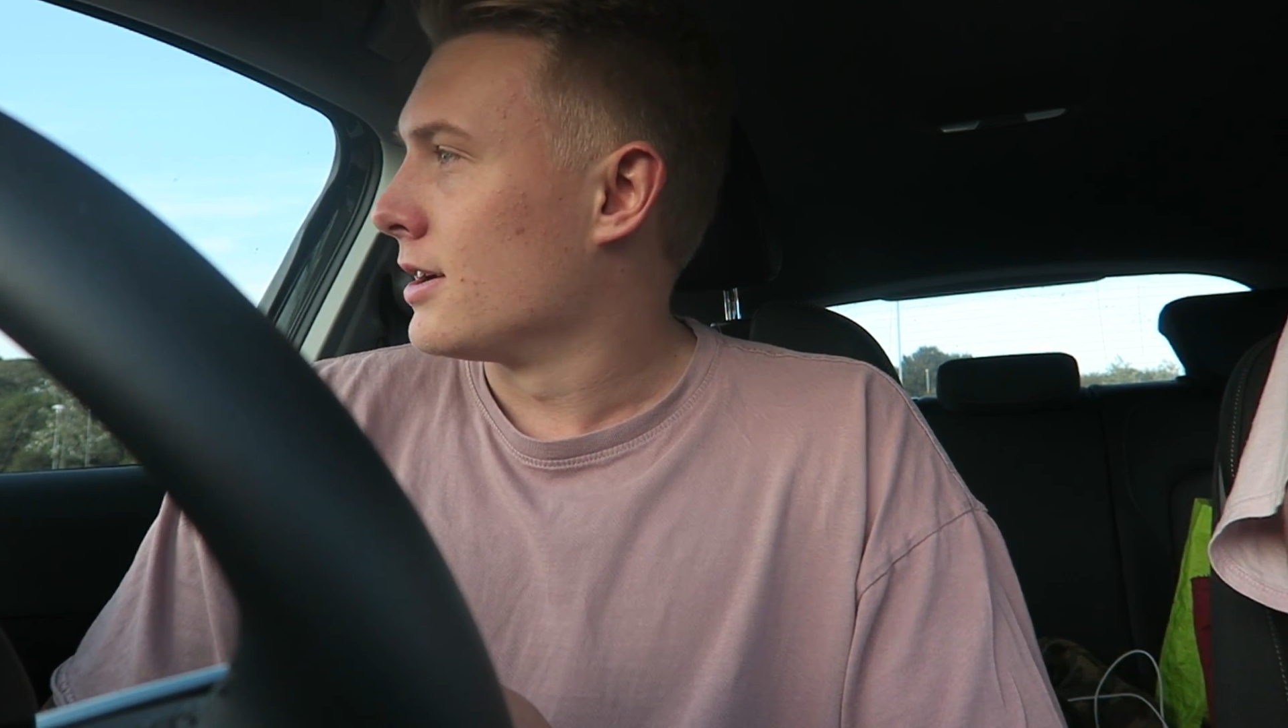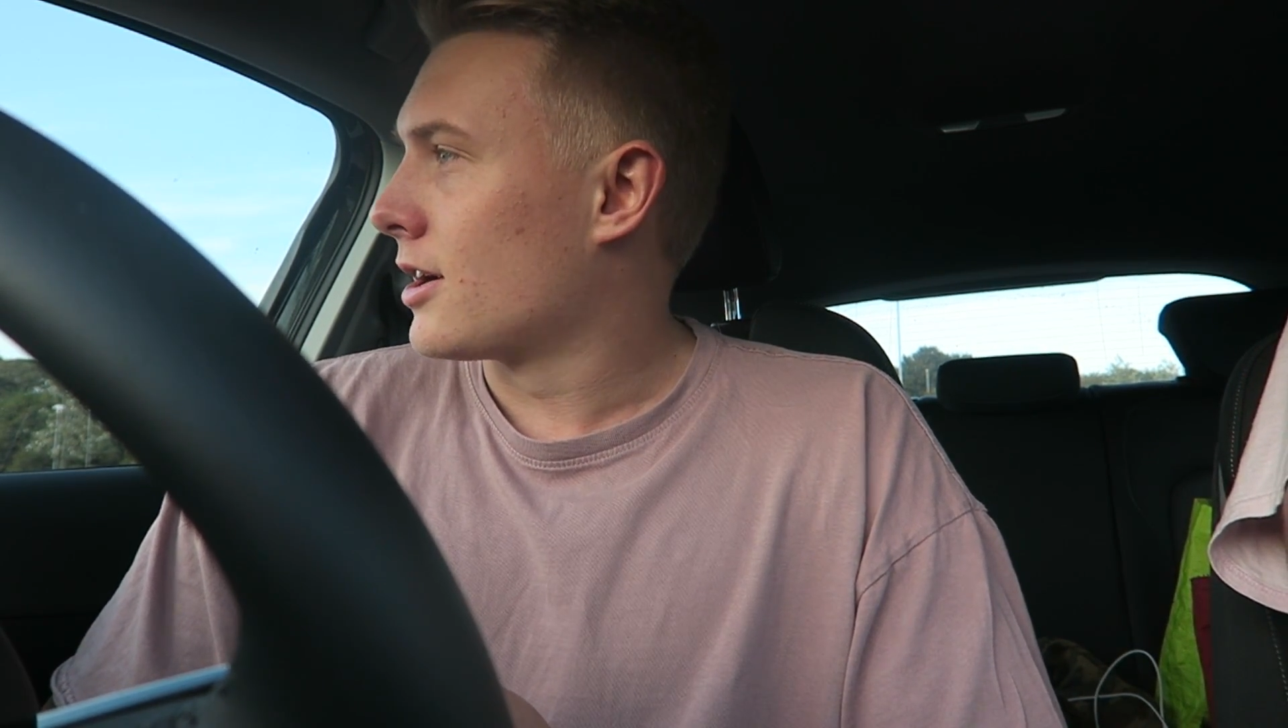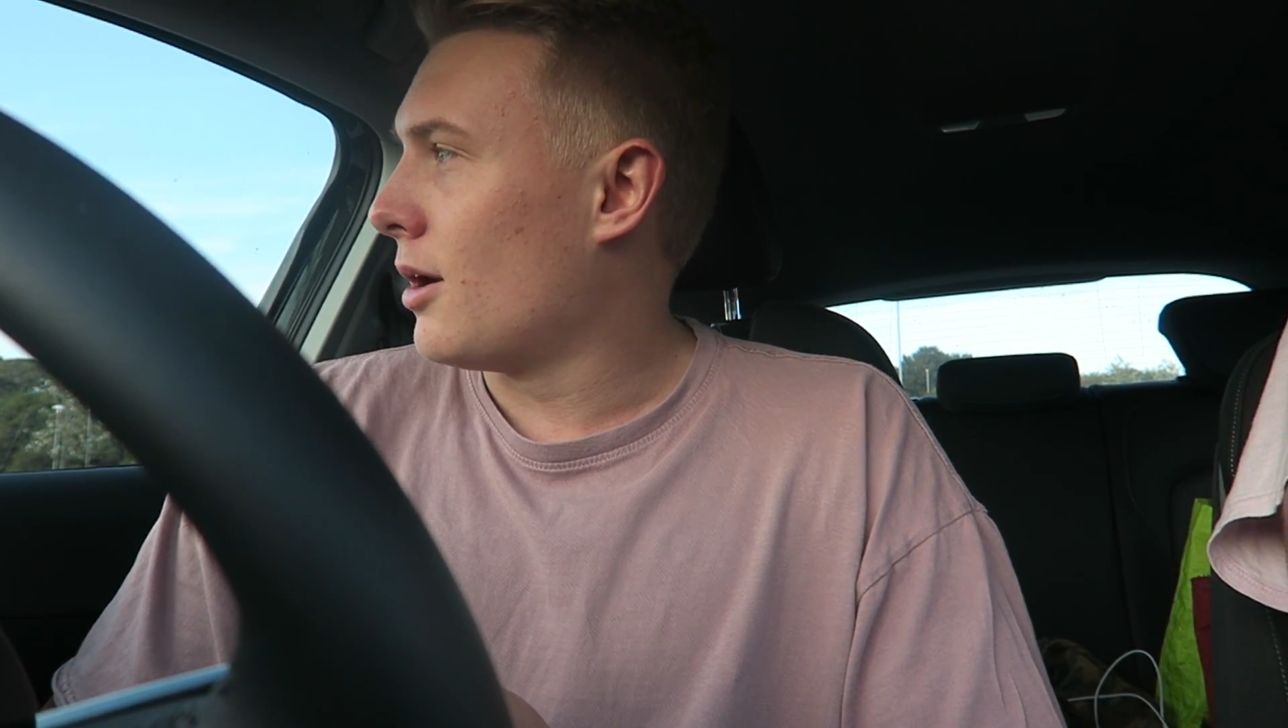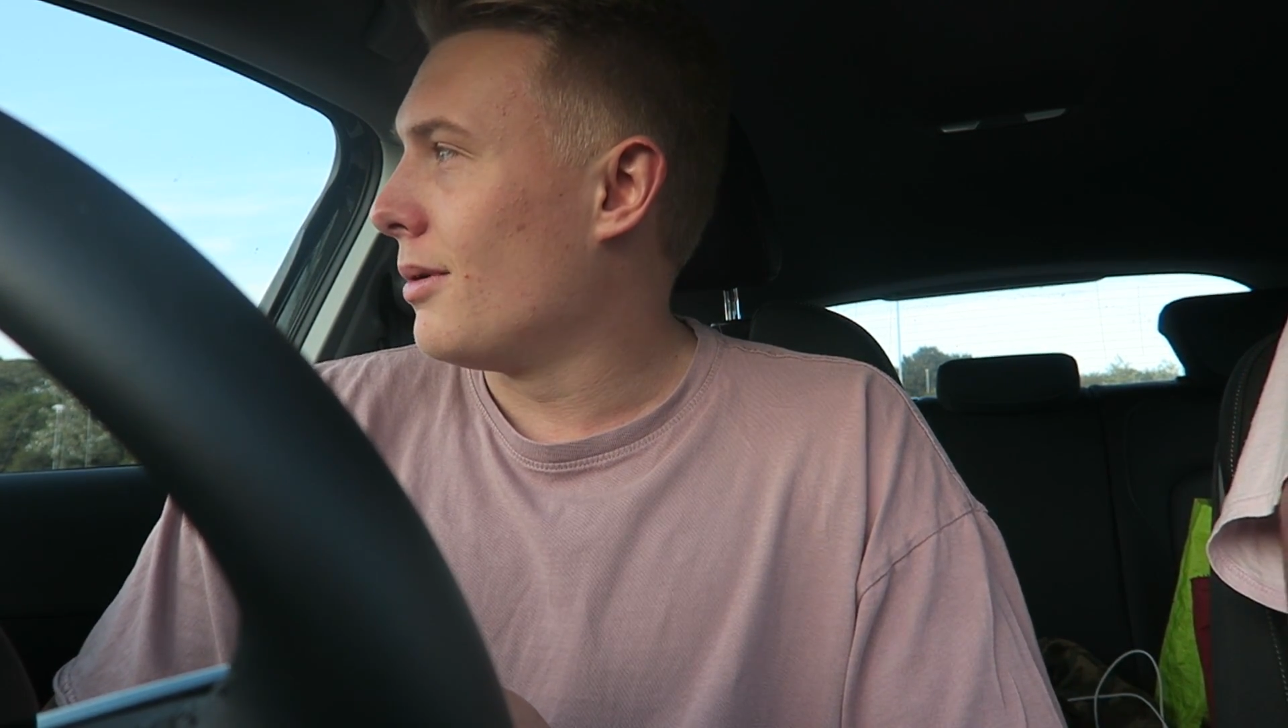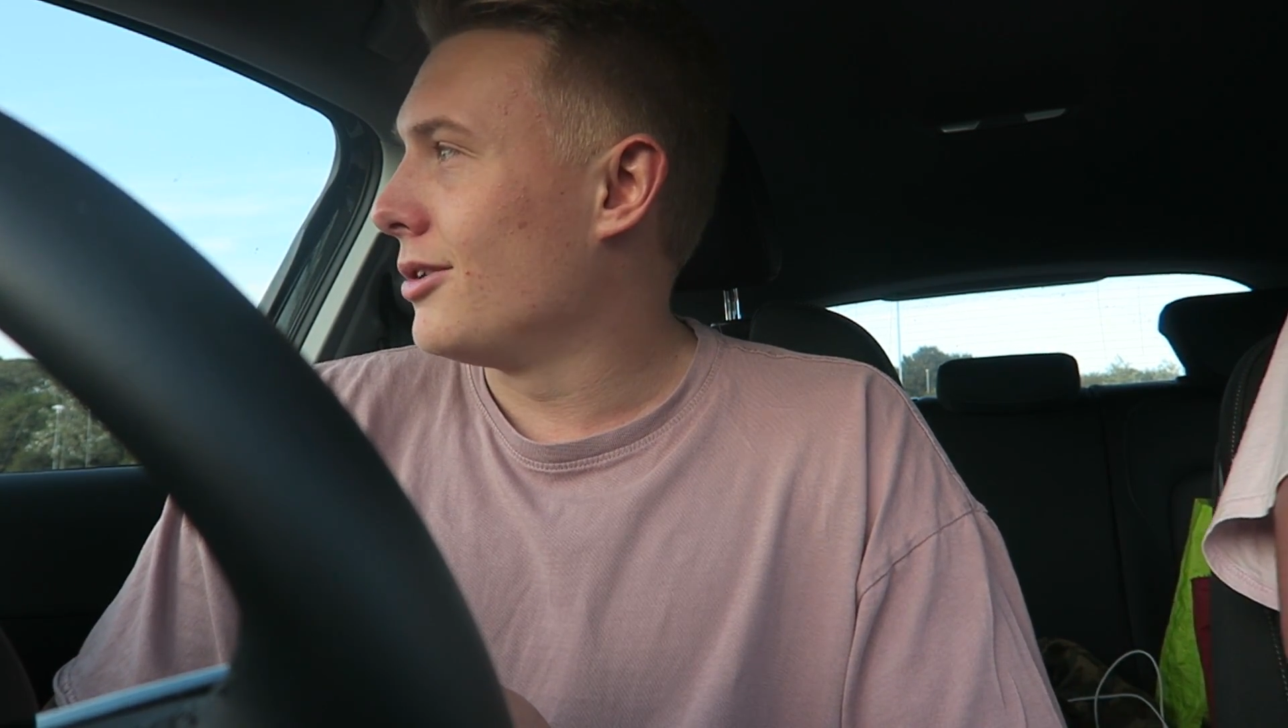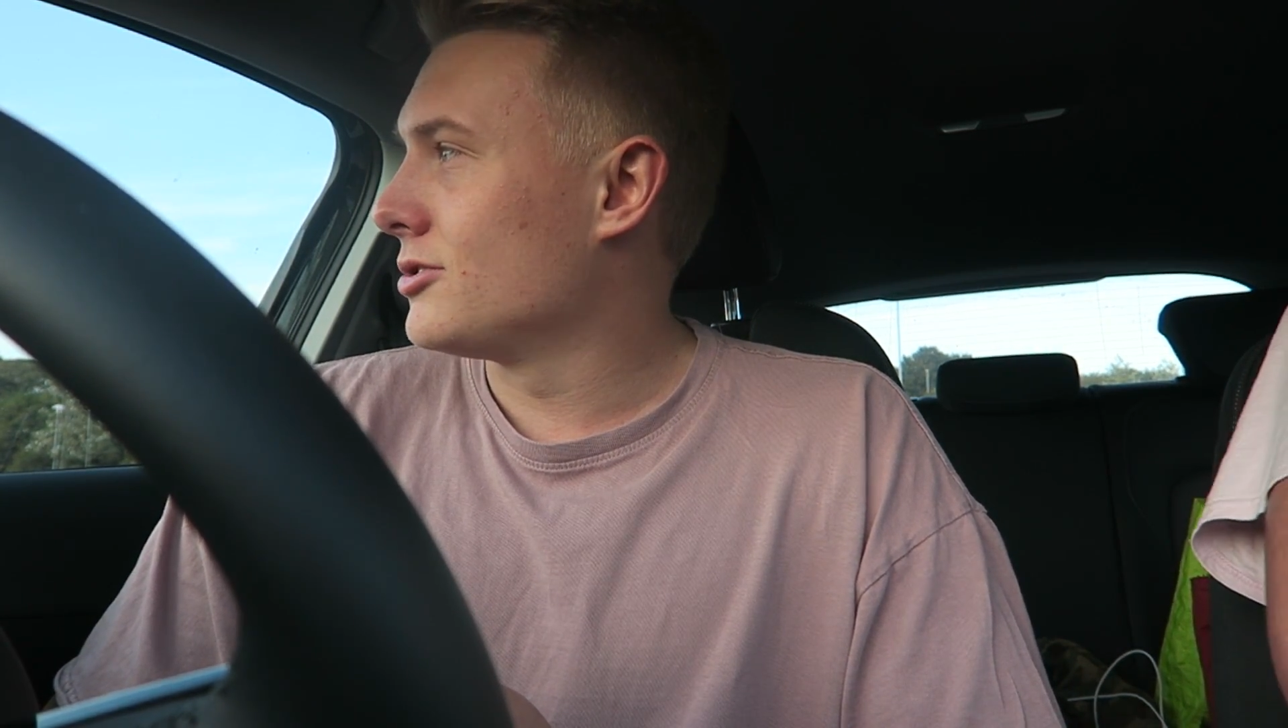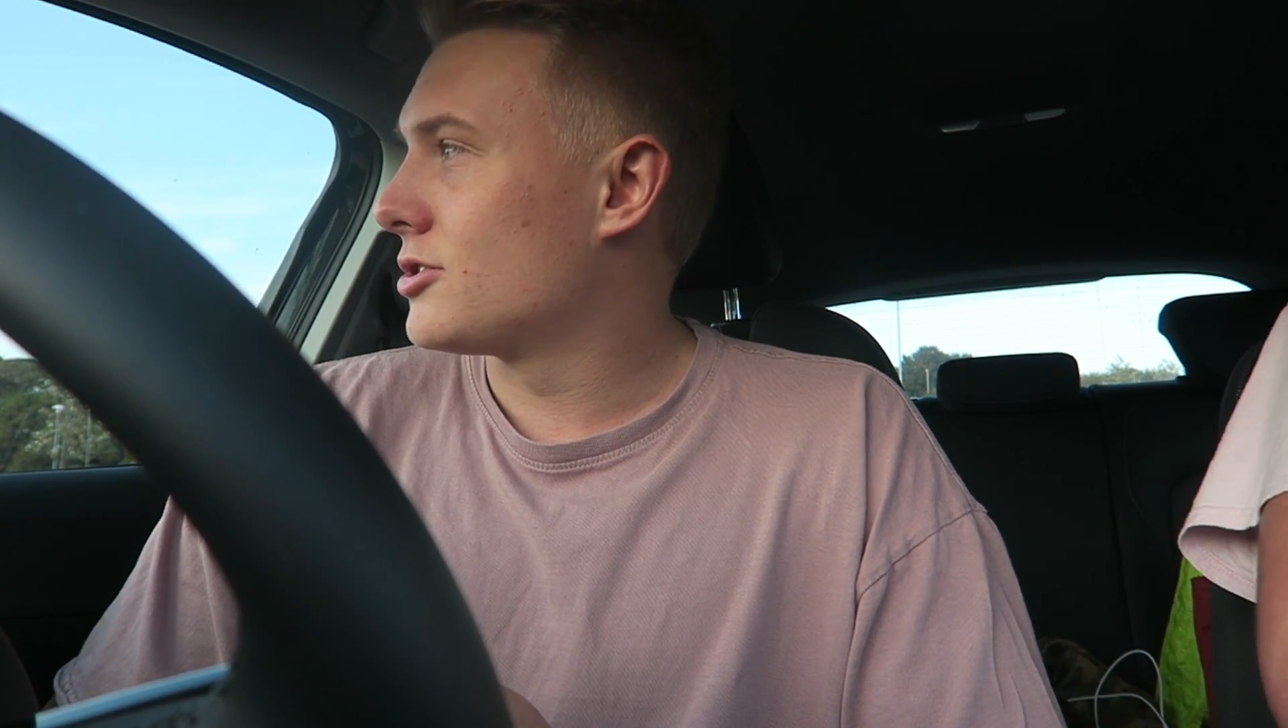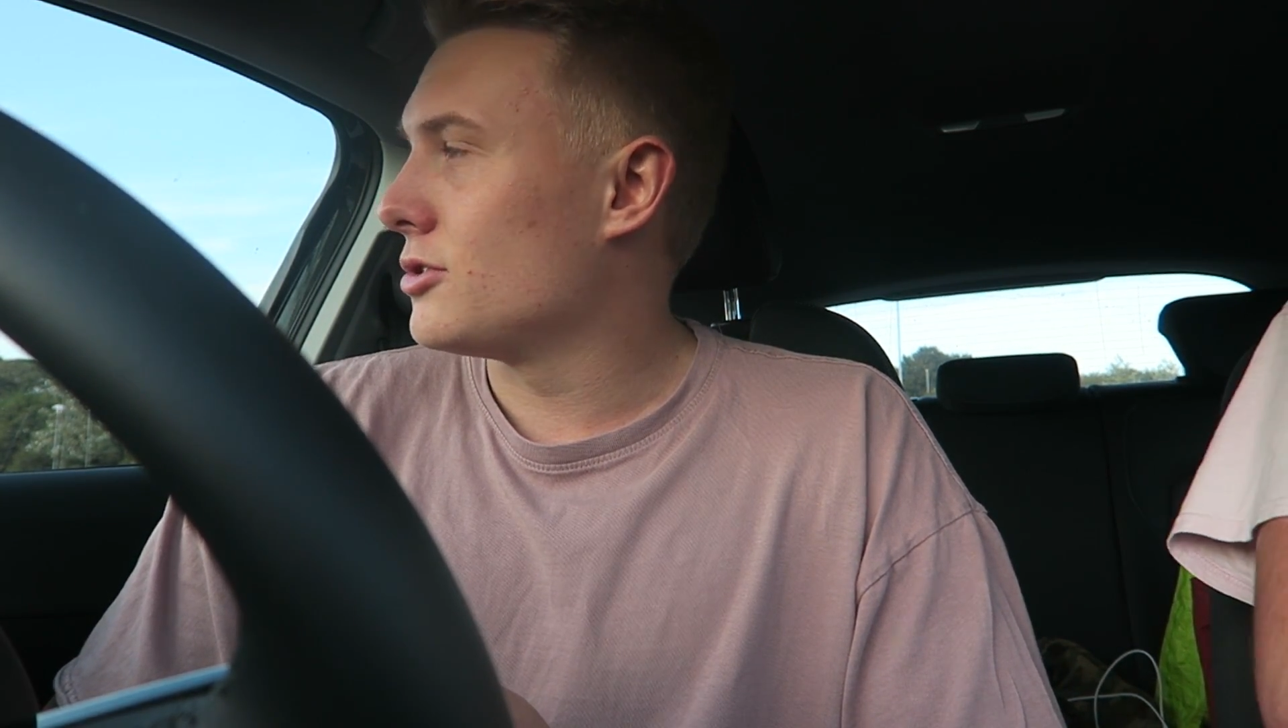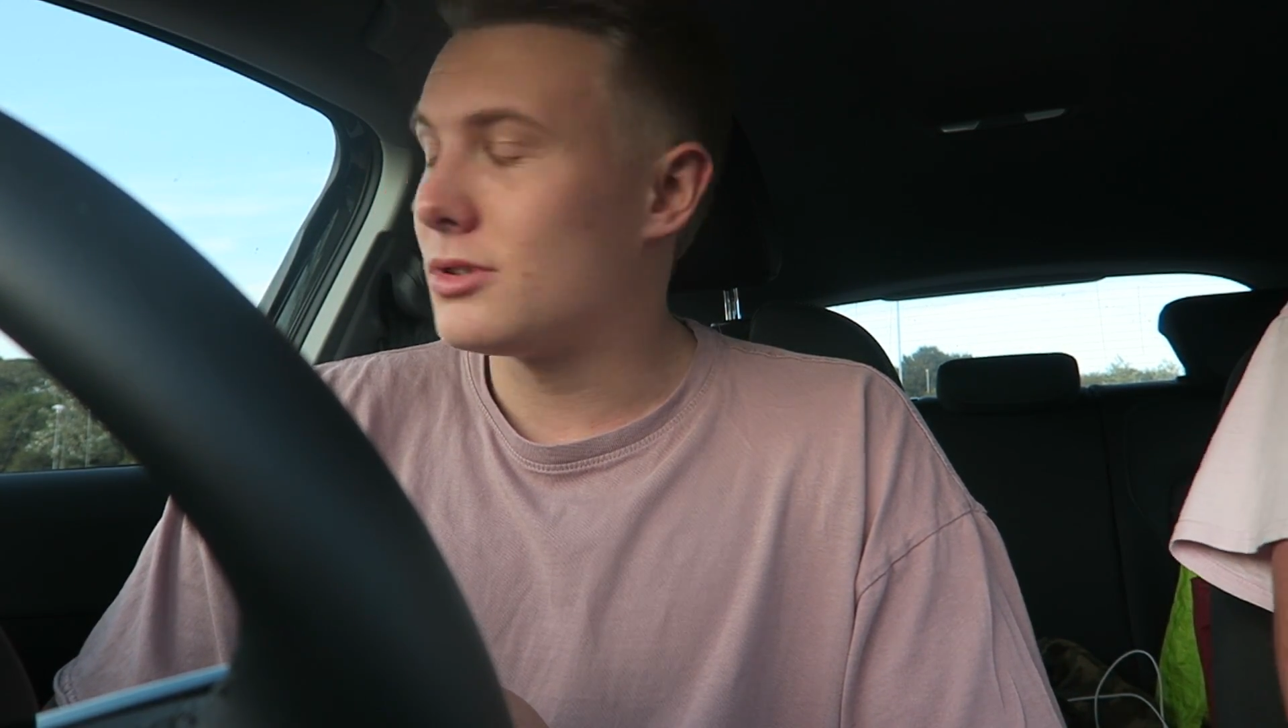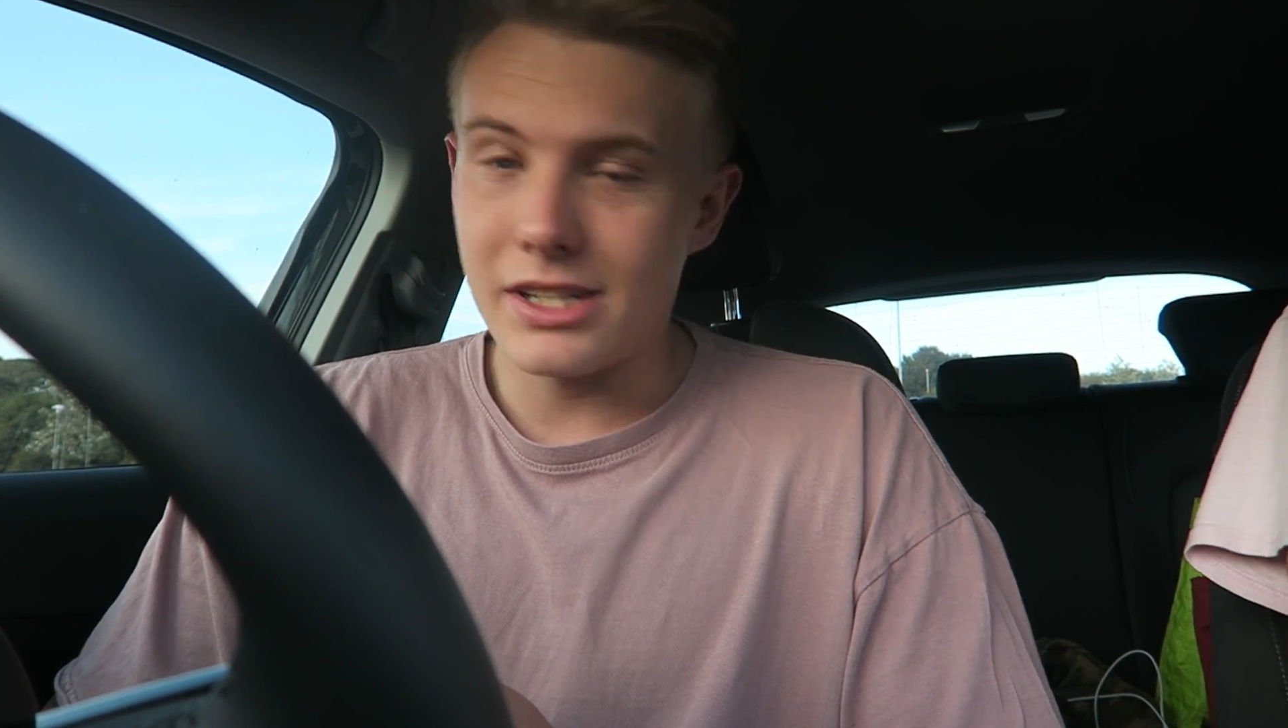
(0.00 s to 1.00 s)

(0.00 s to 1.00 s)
go on to